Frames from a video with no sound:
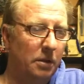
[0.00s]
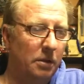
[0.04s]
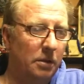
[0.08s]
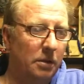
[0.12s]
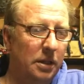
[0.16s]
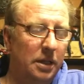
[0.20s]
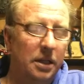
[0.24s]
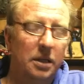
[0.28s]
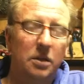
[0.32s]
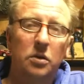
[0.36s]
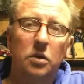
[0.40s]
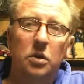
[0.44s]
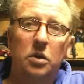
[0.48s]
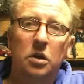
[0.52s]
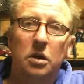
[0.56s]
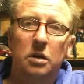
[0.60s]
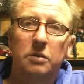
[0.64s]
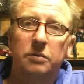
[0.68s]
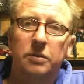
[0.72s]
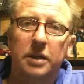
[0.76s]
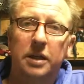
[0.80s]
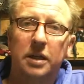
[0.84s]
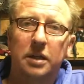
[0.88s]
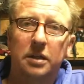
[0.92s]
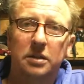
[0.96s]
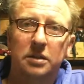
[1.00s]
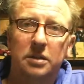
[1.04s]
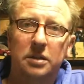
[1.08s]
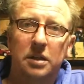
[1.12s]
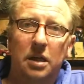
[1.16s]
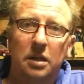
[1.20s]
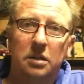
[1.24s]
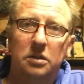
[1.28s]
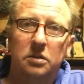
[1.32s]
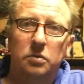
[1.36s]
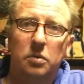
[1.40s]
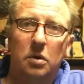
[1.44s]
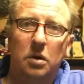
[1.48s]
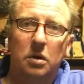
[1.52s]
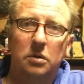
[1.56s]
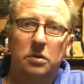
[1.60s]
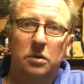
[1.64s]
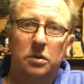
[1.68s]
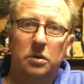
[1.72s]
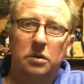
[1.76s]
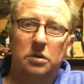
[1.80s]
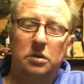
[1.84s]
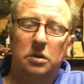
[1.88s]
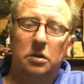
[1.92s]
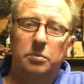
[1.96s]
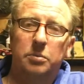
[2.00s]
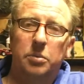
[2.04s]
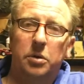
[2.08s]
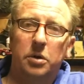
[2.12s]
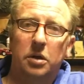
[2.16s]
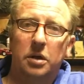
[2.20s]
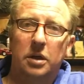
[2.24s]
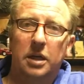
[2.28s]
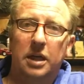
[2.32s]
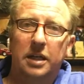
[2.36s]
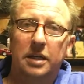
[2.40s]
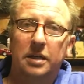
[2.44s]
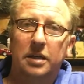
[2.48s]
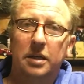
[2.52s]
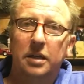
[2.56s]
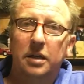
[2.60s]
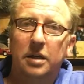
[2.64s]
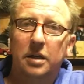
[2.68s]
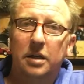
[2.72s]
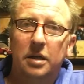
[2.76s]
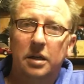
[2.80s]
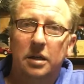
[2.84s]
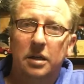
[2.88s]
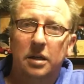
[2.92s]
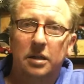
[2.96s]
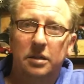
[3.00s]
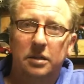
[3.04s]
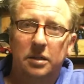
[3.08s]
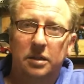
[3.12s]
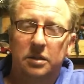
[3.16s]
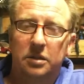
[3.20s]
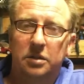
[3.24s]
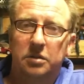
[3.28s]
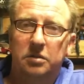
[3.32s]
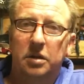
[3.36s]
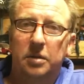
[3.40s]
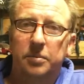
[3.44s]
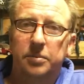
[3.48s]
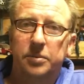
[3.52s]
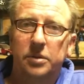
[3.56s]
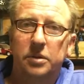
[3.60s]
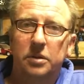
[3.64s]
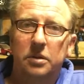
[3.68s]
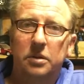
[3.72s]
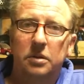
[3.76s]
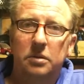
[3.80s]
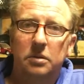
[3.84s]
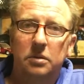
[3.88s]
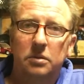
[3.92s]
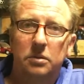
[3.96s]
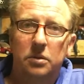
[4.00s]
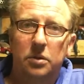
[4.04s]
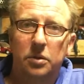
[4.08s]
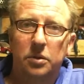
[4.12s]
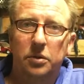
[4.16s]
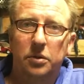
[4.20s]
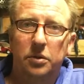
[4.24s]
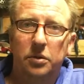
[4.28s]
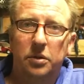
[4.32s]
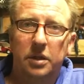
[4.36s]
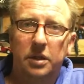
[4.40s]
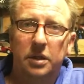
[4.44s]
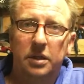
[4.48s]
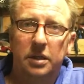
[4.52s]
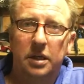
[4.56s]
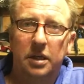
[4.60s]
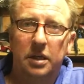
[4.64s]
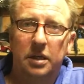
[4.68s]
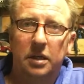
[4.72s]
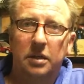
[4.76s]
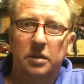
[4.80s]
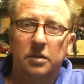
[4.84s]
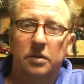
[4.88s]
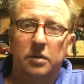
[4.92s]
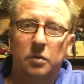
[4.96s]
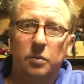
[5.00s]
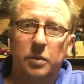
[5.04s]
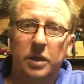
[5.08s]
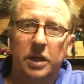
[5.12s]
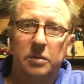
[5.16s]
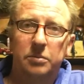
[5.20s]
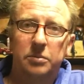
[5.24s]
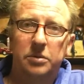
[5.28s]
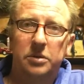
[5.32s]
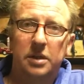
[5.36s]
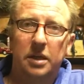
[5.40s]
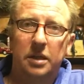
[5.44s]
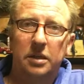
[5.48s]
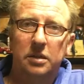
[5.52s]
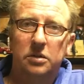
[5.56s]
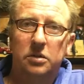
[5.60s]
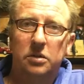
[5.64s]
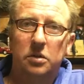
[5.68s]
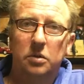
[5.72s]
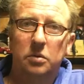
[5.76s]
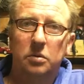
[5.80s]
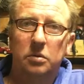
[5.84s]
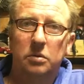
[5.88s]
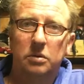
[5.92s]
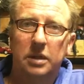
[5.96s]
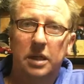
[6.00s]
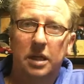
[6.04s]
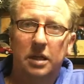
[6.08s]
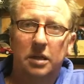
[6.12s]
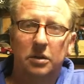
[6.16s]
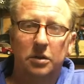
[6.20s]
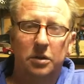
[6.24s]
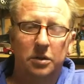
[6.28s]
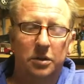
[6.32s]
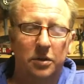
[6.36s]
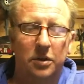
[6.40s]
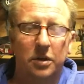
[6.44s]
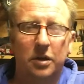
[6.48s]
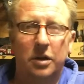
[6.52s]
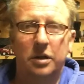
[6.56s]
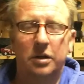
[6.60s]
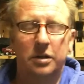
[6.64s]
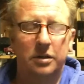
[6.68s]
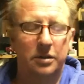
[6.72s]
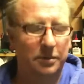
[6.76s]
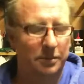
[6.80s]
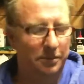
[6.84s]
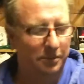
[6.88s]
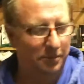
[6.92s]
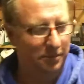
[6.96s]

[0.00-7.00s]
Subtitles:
Later on, if I get a chance, what I'll do is I'll put a link in the description to the website, so get a look there.